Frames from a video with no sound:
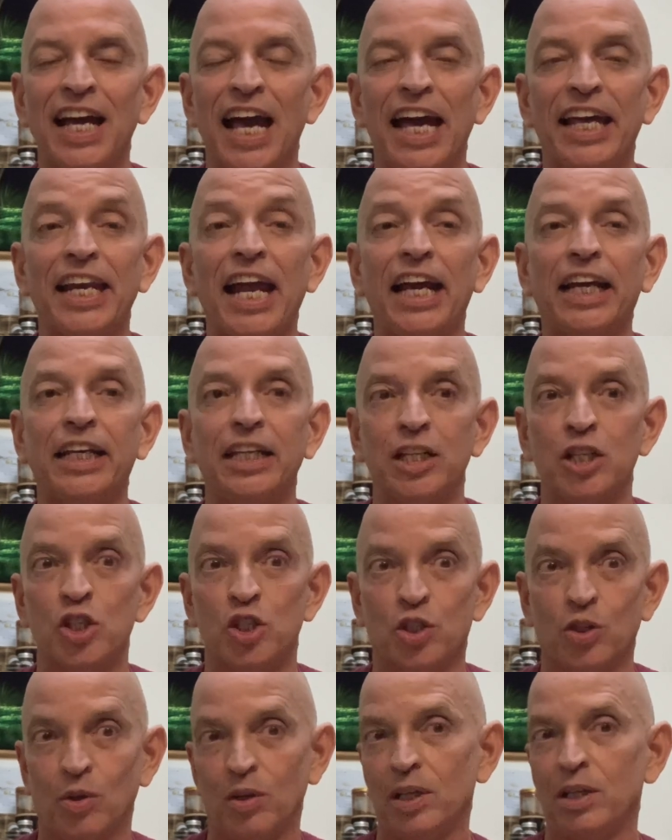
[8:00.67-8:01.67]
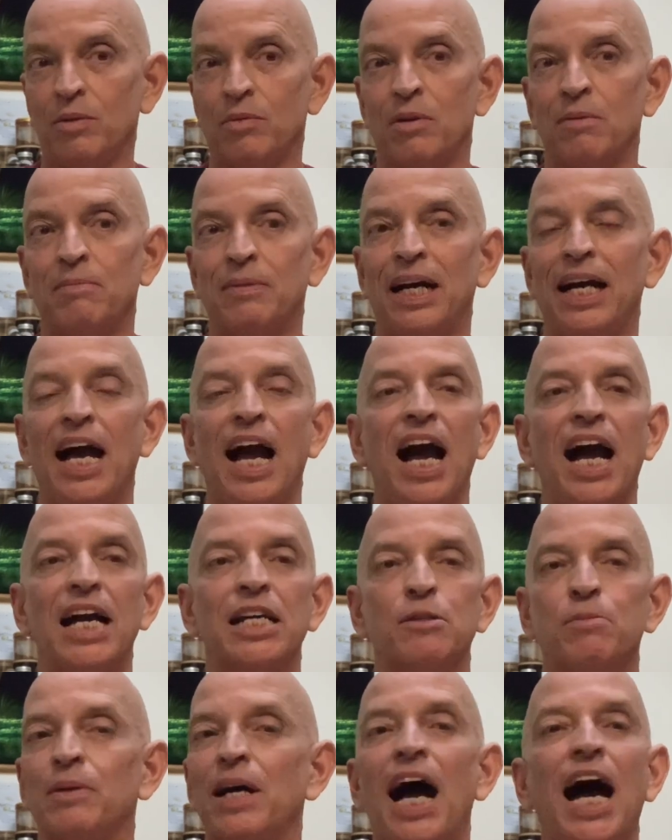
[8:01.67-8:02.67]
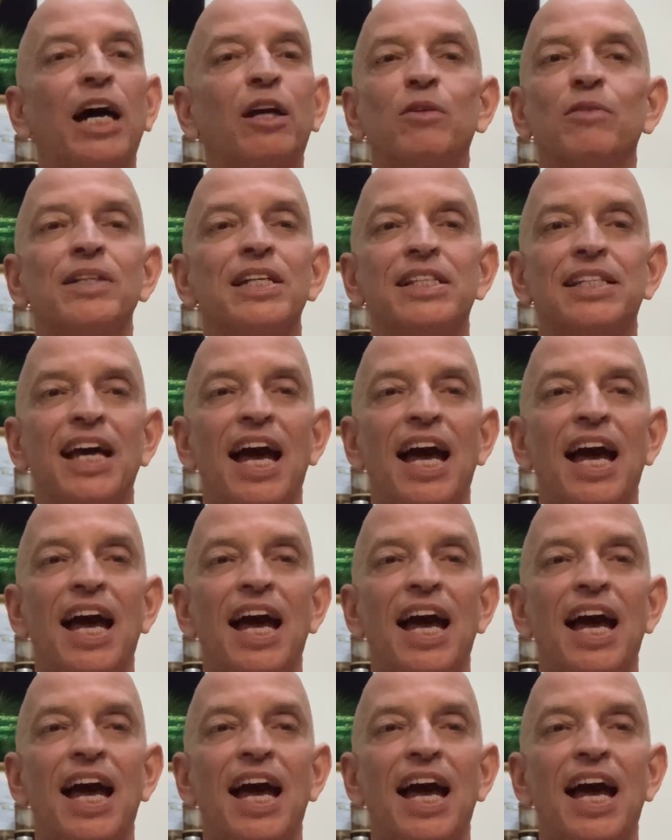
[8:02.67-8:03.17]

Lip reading: and I can enjoy it with my eyes, but I don't need to